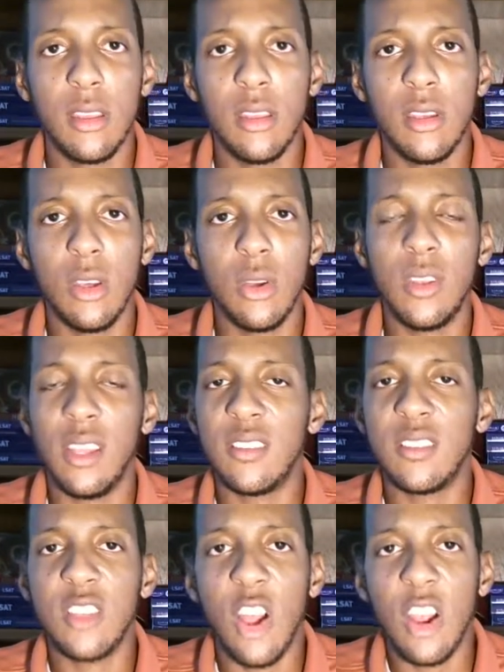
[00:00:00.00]
You know, they
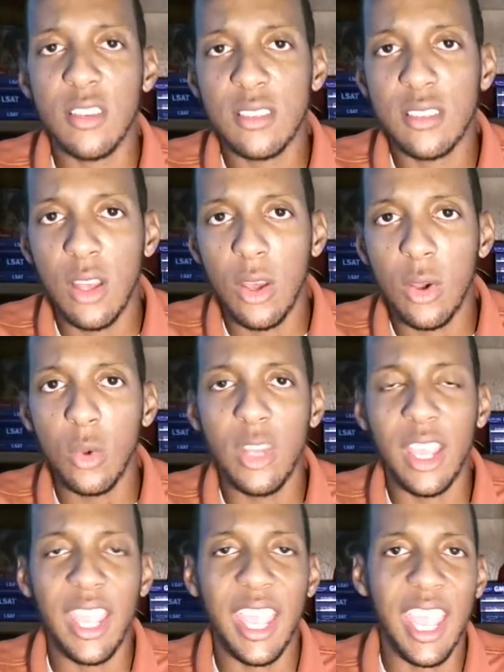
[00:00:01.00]
start slow,
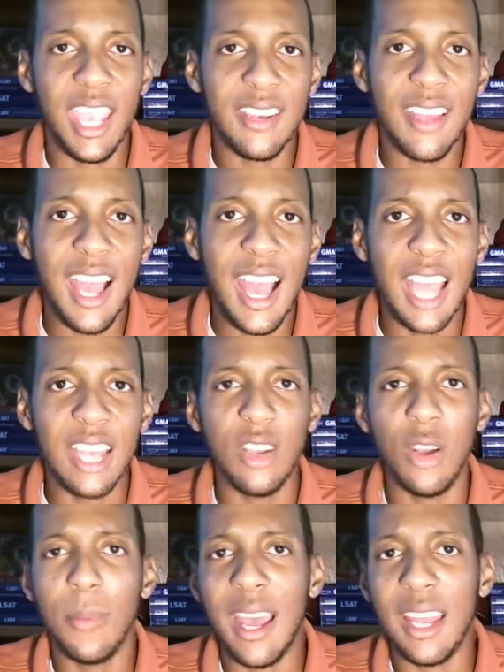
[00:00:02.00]
they end hot,
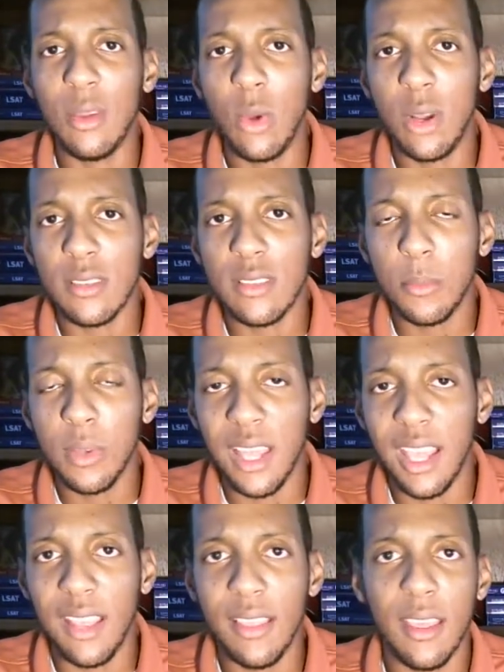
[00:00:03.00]
nobody wants to
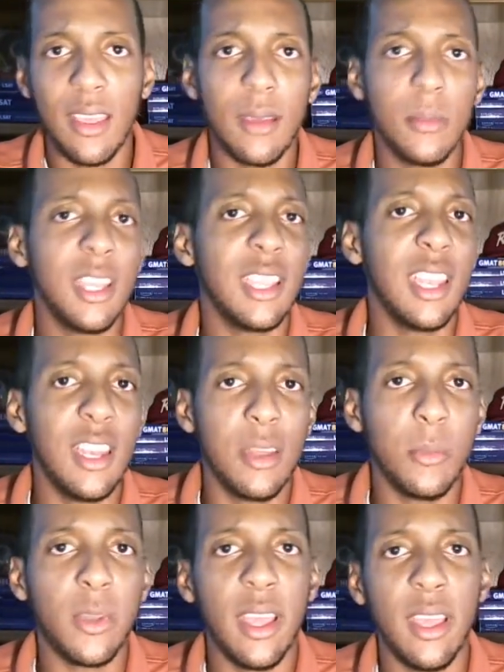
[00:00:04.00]
play them, they get in
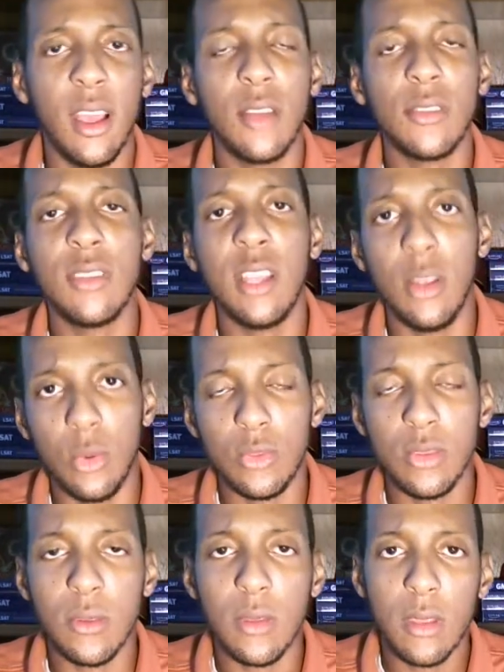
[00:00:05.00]
the playoffs, they
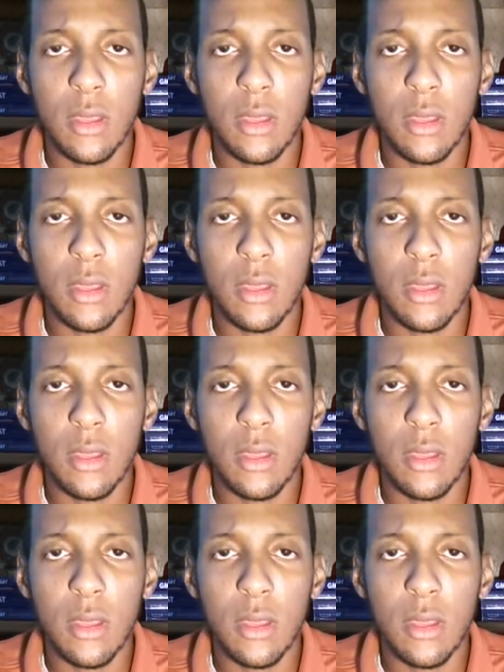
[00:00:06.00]
lose.